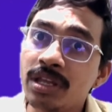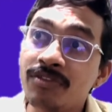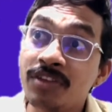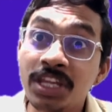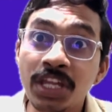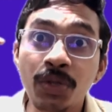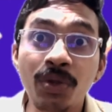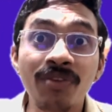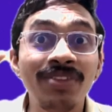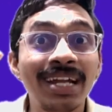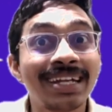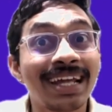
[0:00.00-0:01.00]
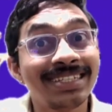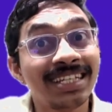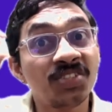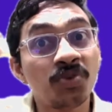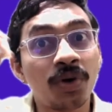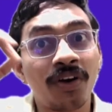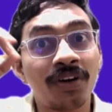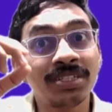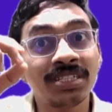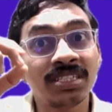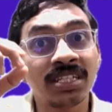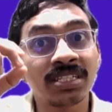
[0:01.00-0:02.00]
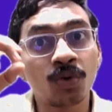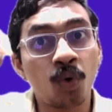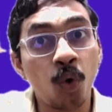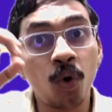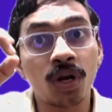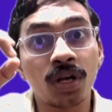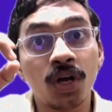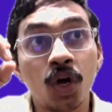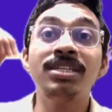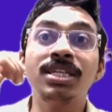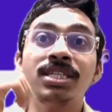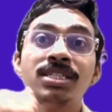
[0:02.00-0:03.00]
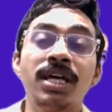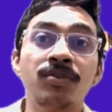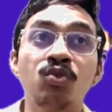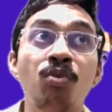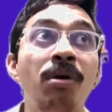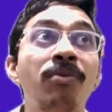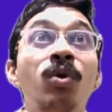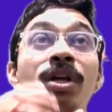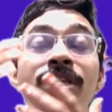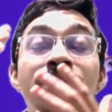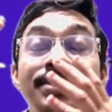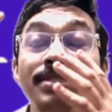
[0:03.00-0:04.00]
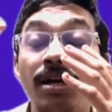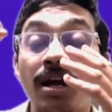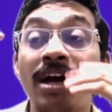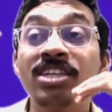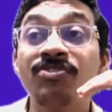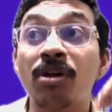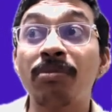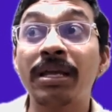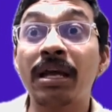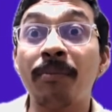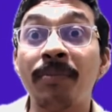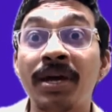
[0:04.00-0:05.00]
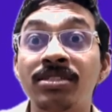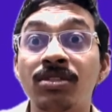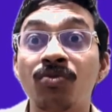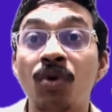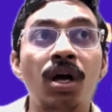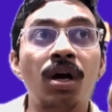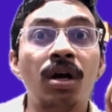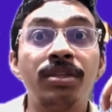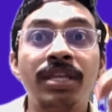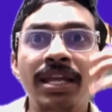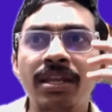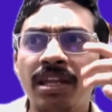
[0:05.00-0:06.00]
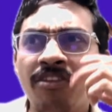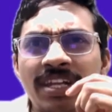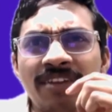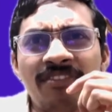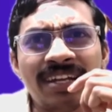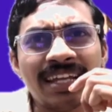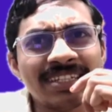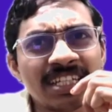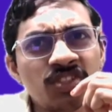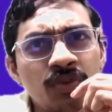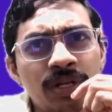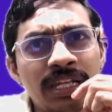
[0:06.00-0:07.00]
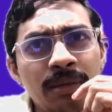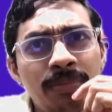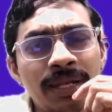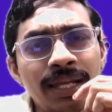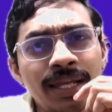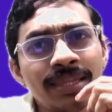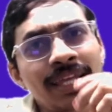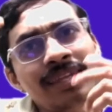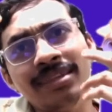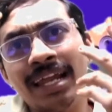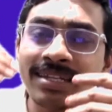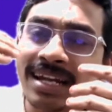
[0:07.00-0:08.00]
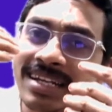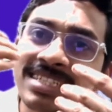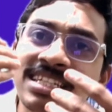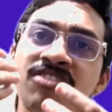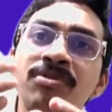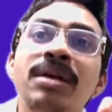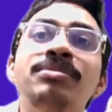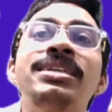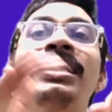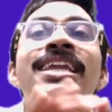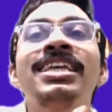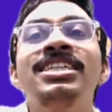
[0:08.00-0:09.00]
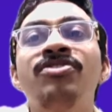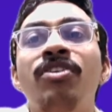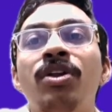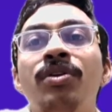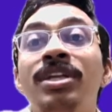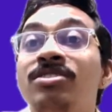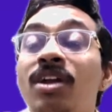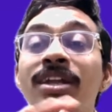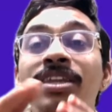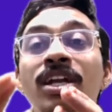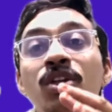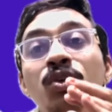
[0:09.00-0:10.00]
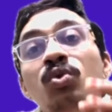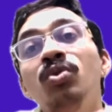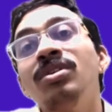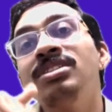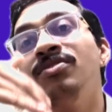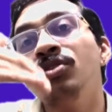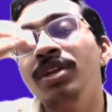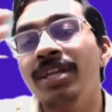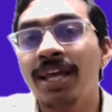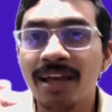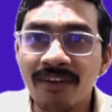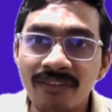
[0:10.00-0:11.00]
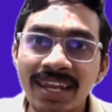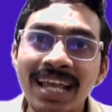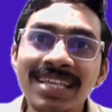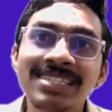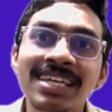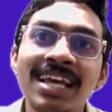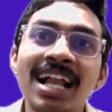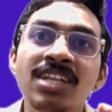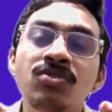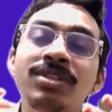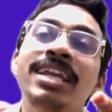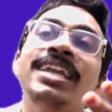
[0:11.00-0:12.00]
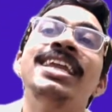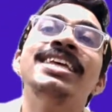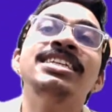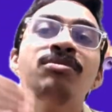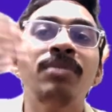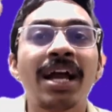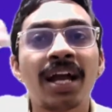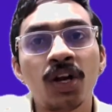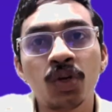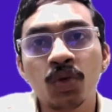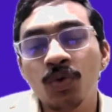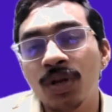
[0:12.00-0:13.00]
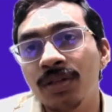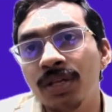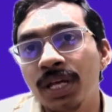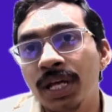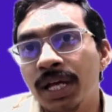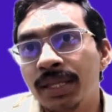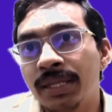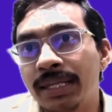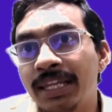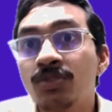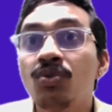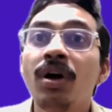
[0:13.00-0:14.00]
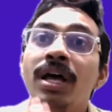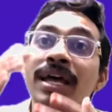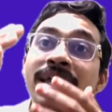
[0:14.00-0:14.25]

within you, if that touches your consciousness core, this is super, okay, this is the cause for my comparison, then if it touches you deeply, then that itself becomes a realization for you. It is not that you yourself should, when I say also, that realization may occur to you, that thing. So